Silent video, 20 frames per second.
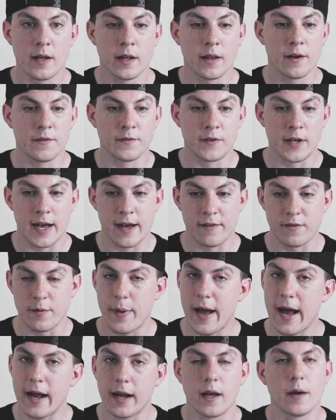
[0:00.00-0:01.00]
I love to have a
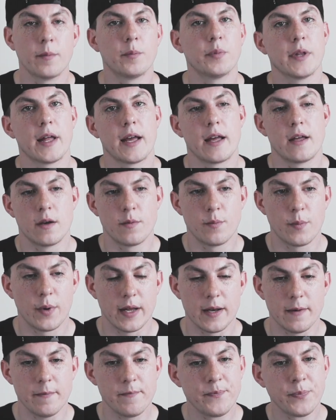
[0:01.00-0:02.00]
backup plan.
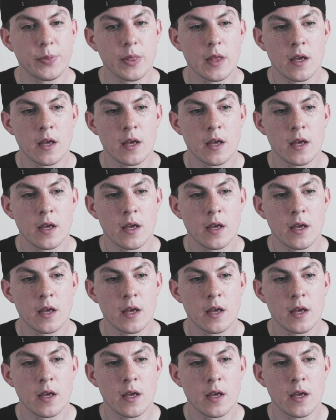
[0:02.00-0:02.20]
But